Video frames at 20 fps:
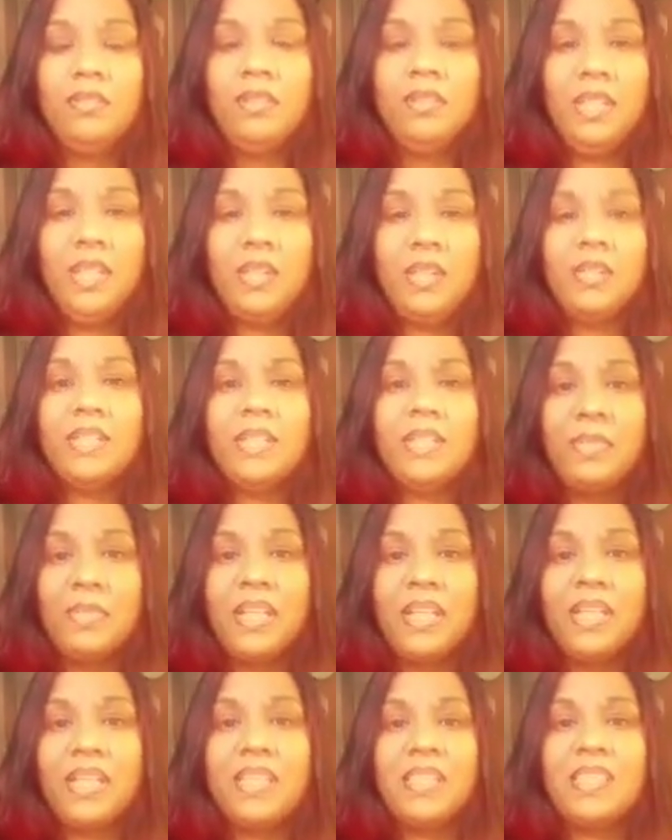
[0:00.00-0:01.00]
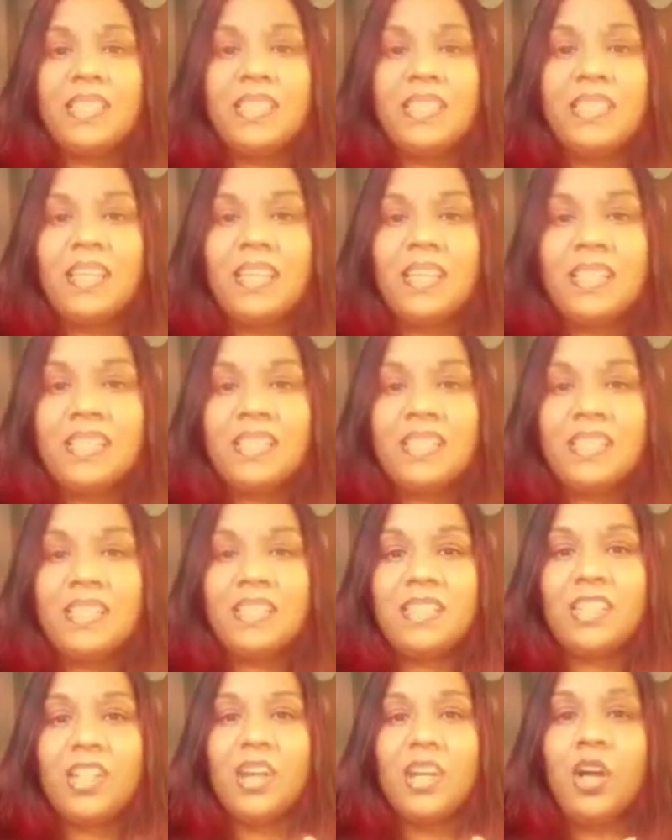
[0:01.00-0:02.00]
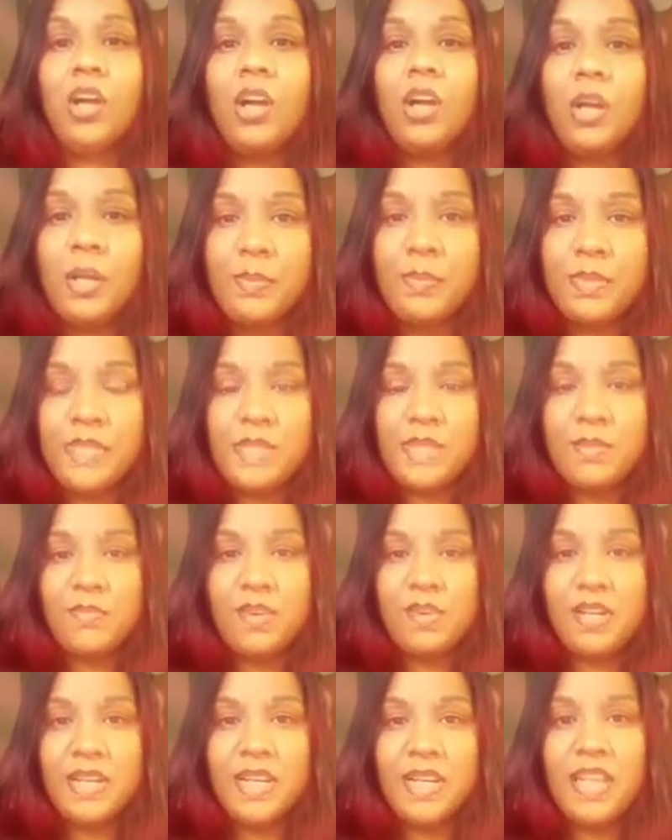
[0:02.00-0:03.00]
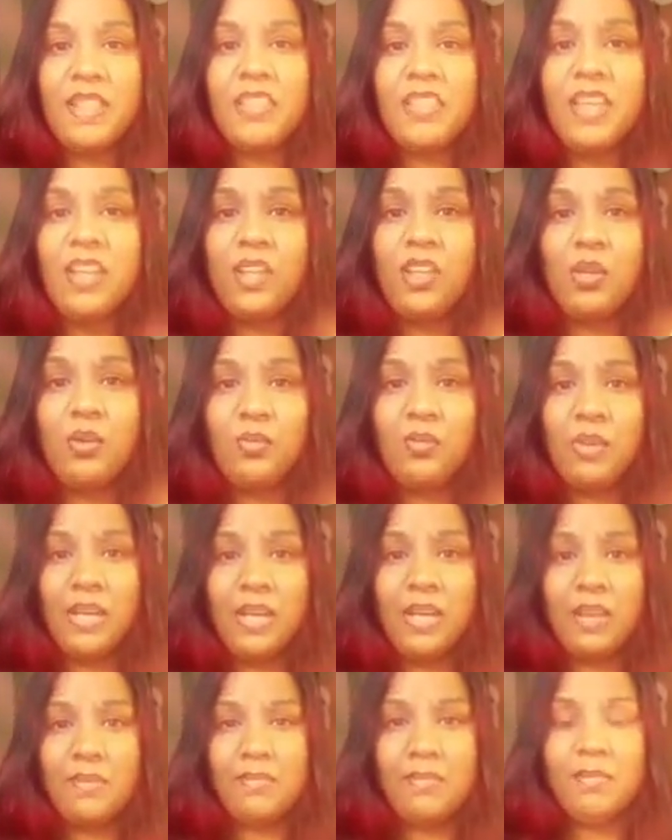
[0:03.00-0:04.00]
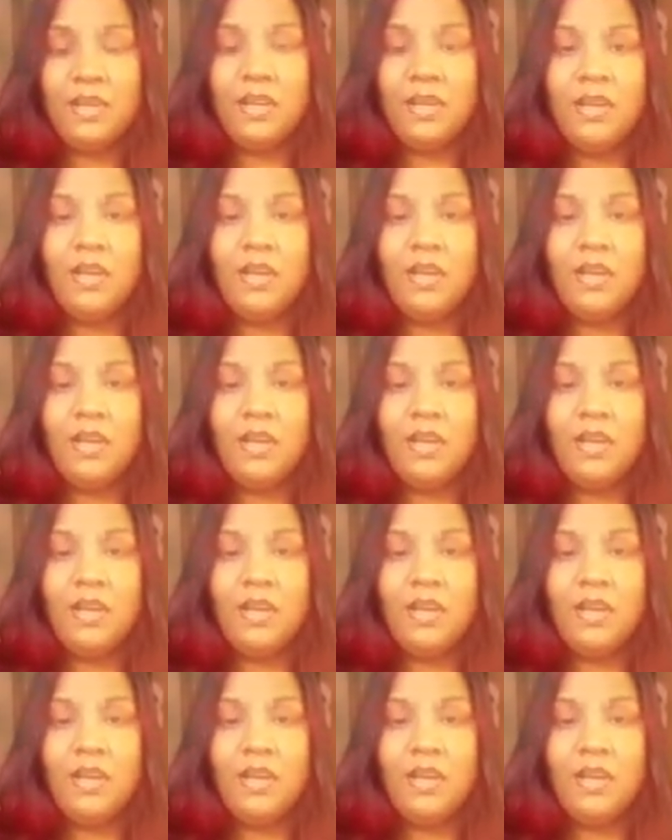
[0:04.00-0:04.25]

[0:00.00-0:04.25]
you know, something that's it's going to harm someone, and then you become